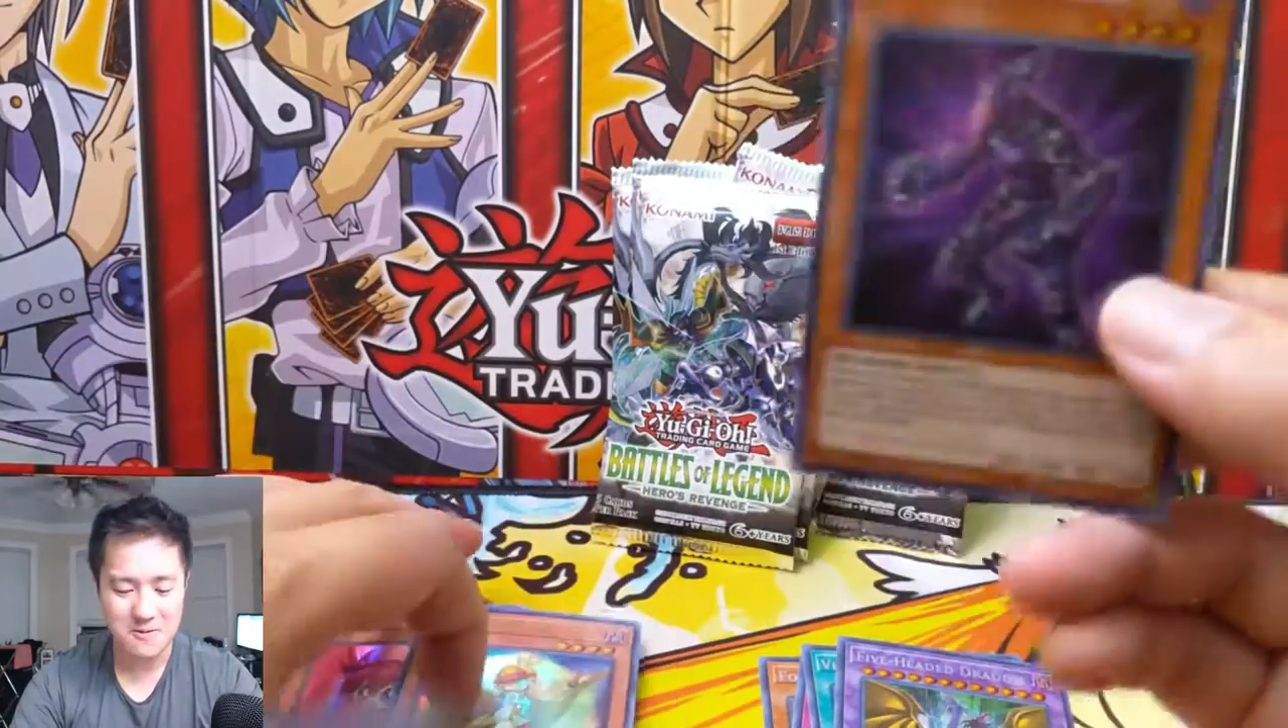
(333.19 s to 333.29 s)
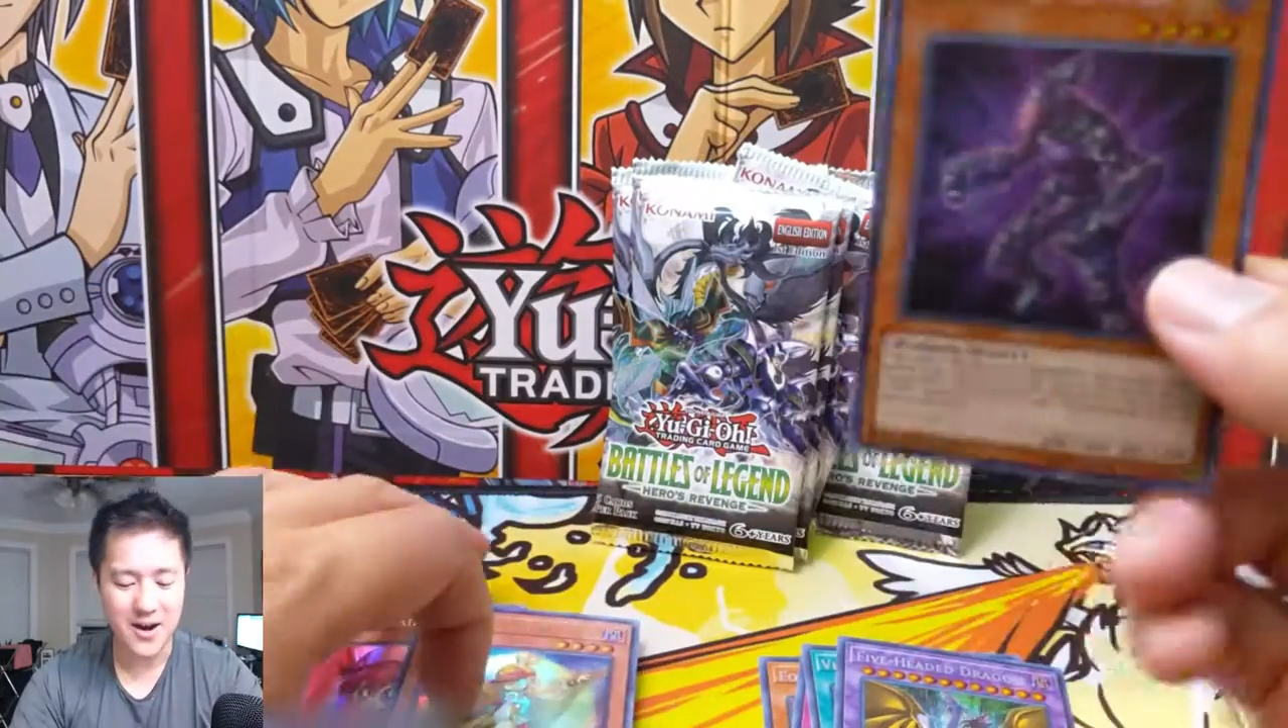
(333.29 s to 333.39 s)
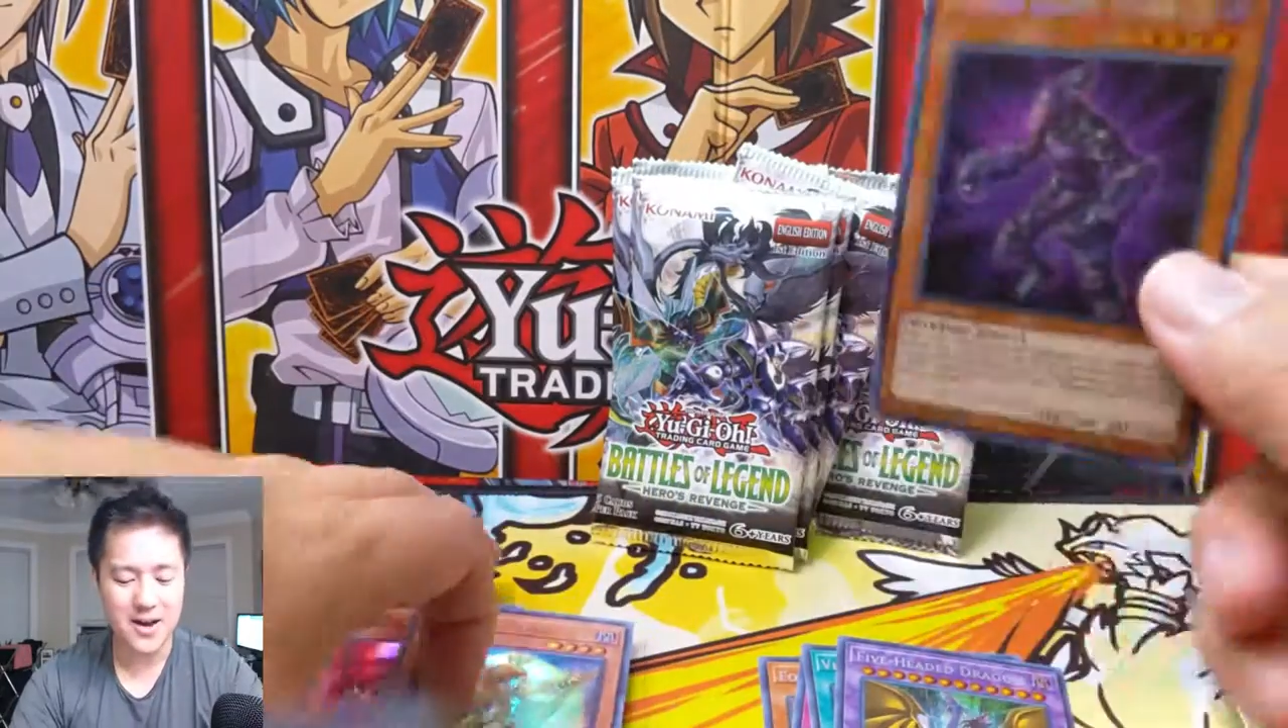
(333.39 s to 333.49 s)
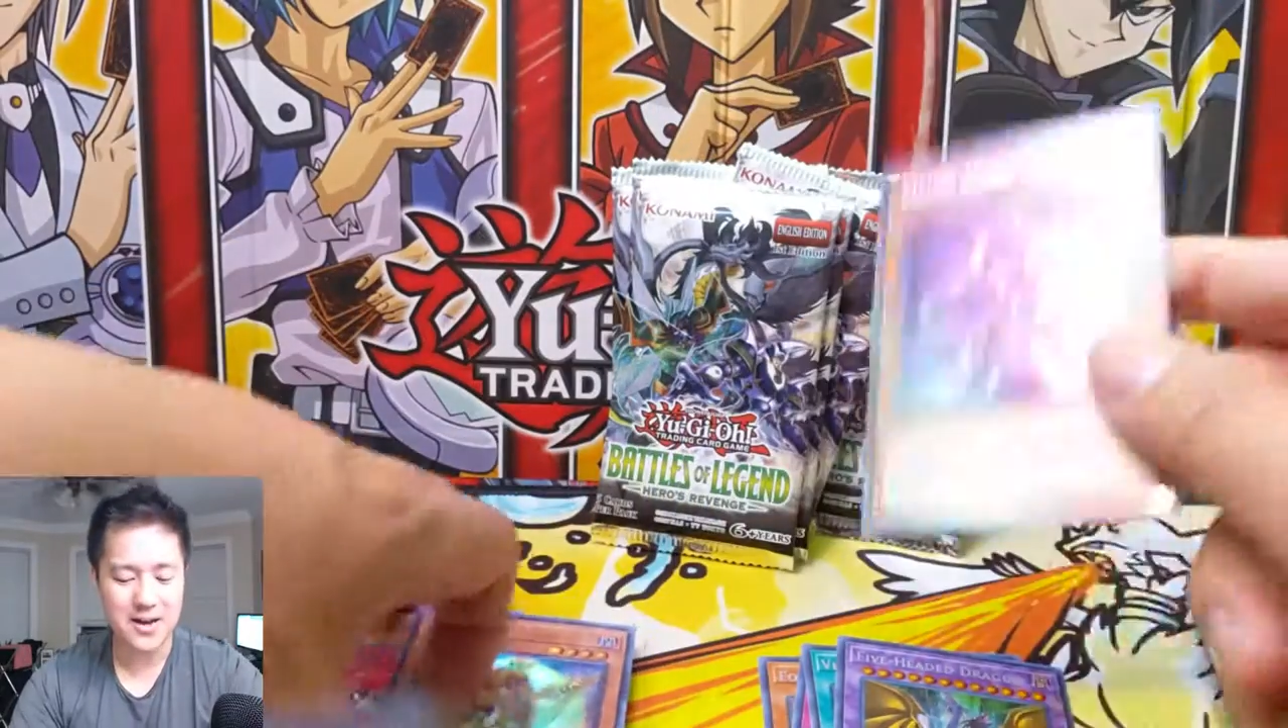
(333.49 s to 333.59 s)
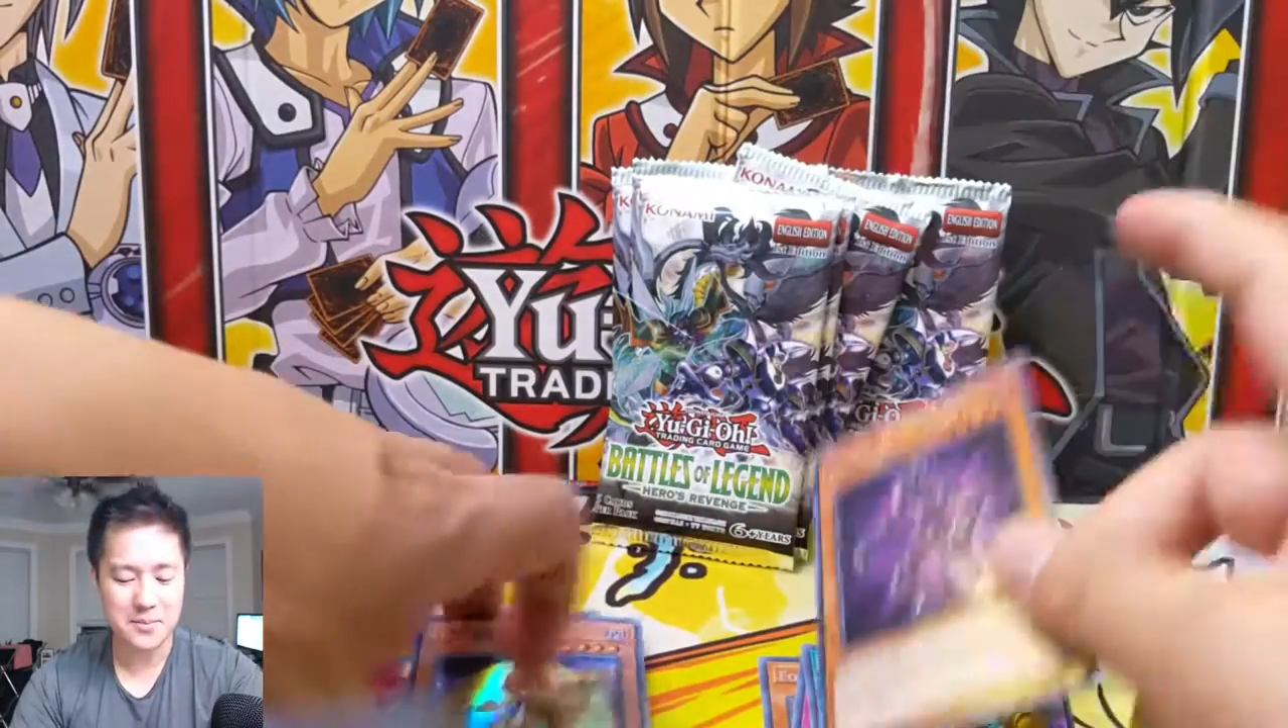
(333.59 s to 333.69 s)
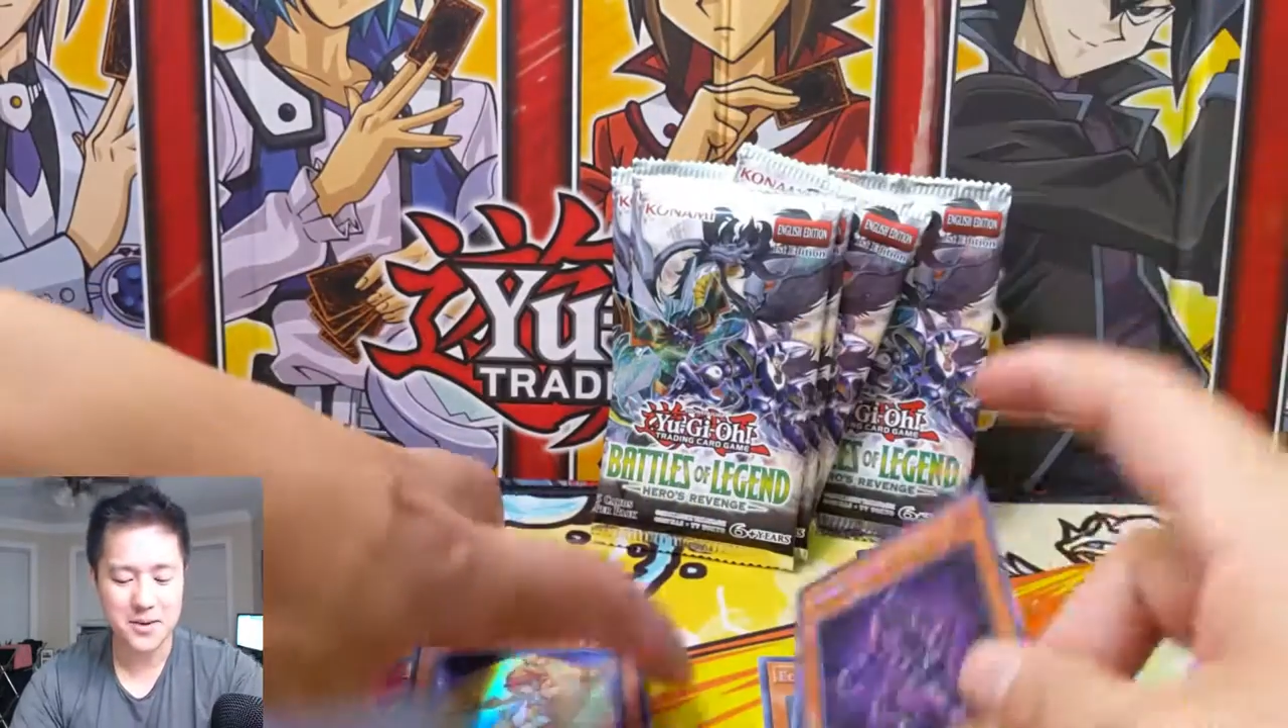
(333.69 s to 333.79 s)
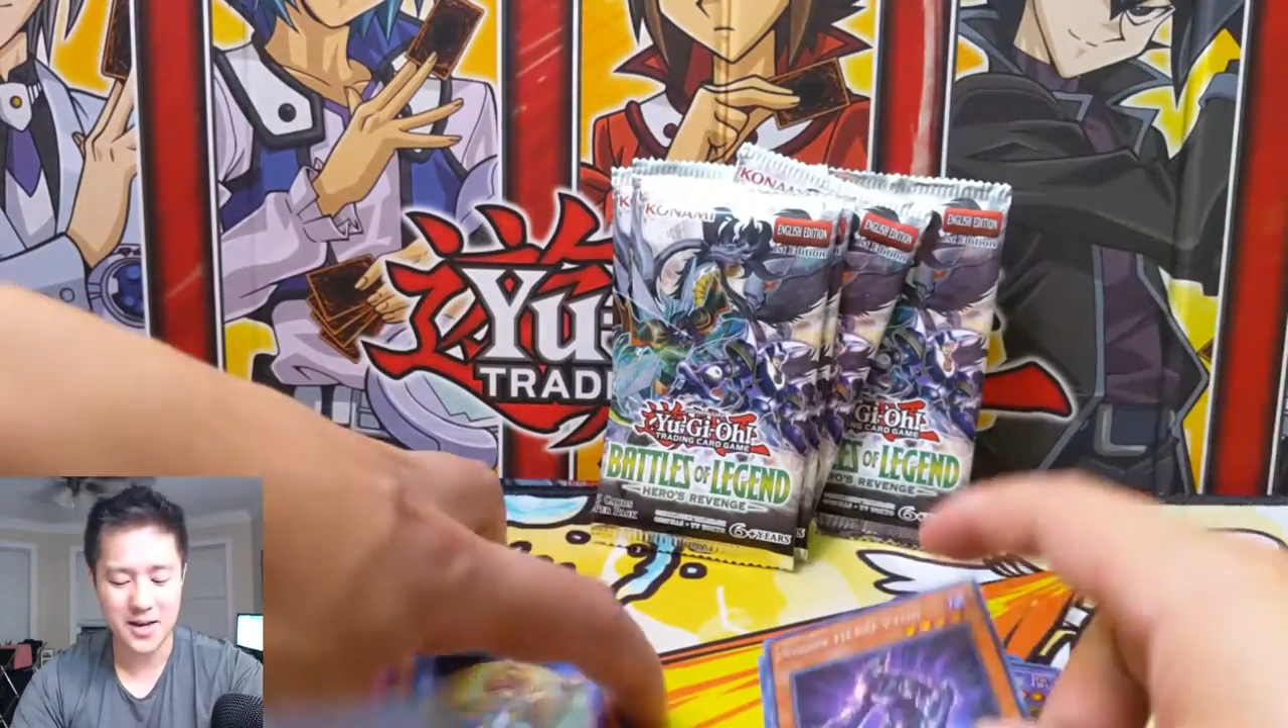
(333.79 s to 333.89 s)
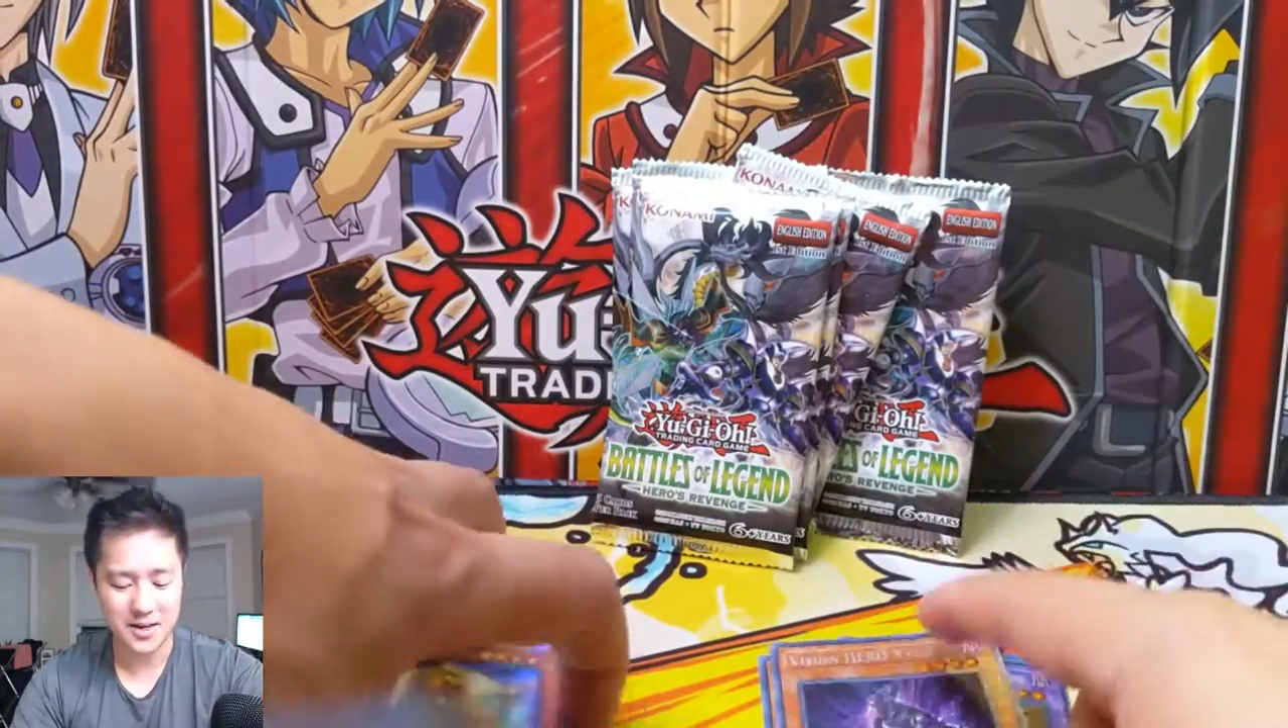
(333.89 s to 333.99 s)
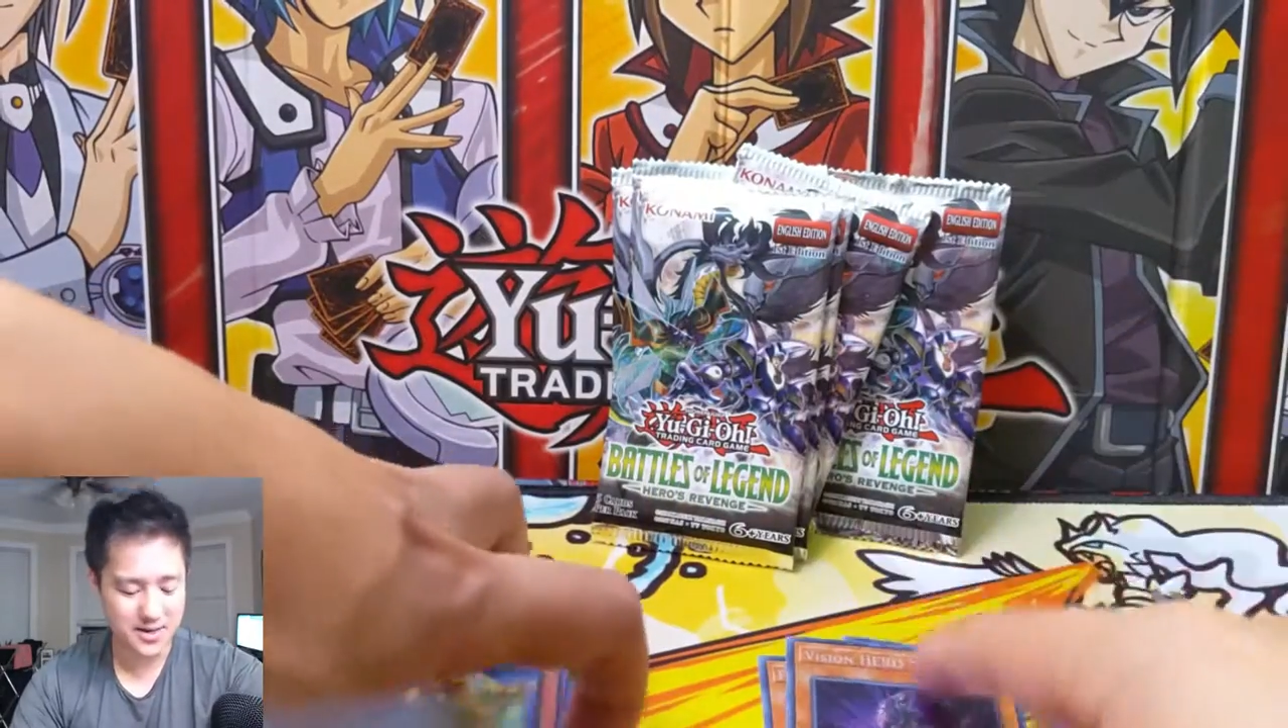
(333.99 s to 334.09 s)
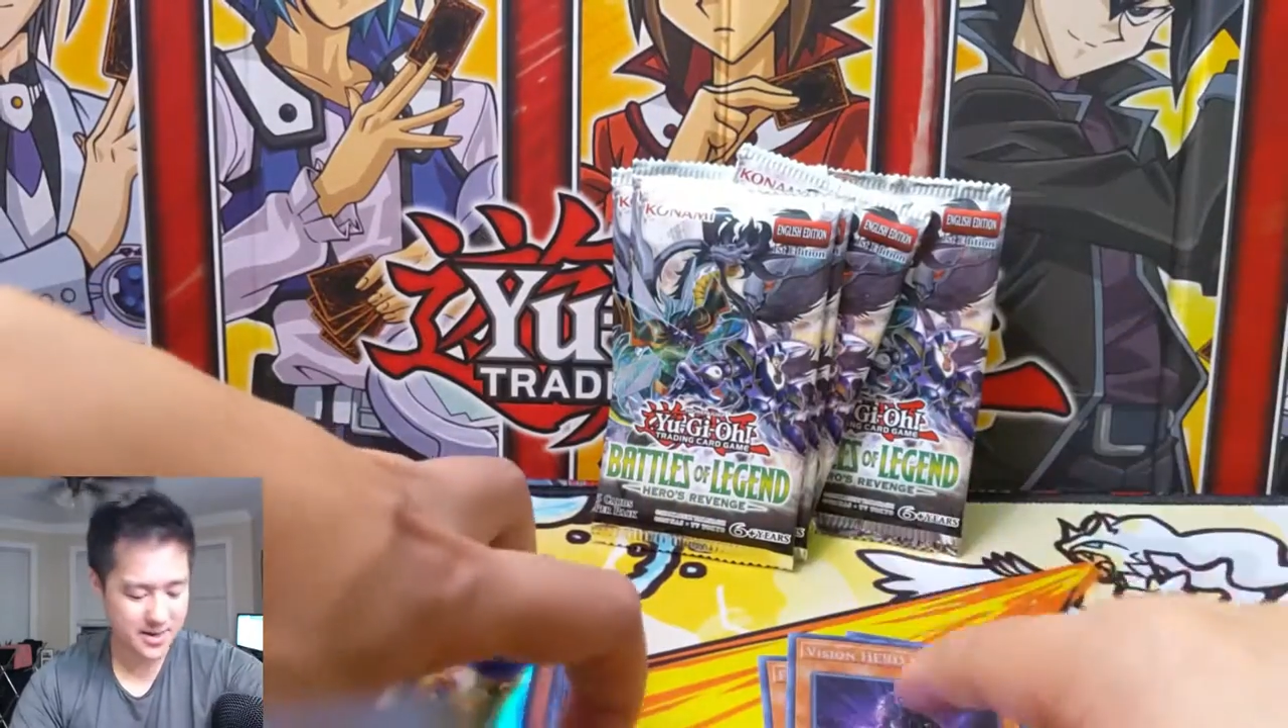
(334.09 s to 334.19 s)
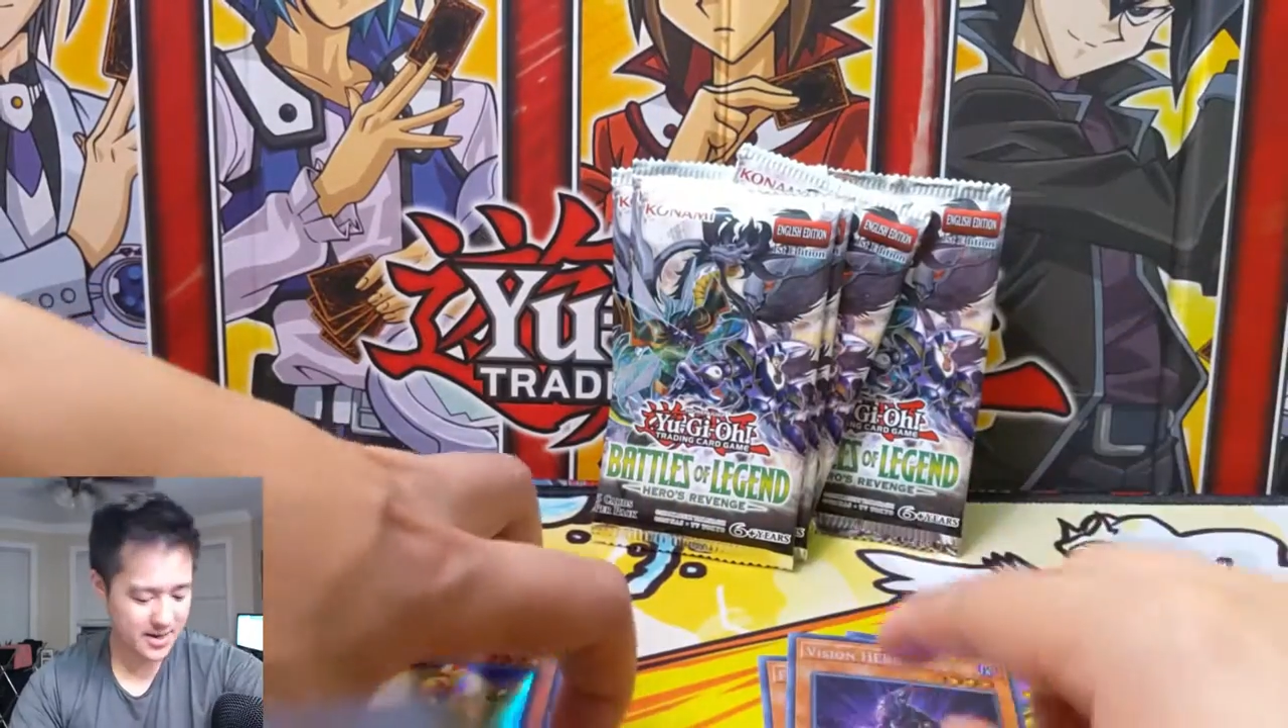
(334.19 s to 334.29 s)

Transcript: Vyon, not bad.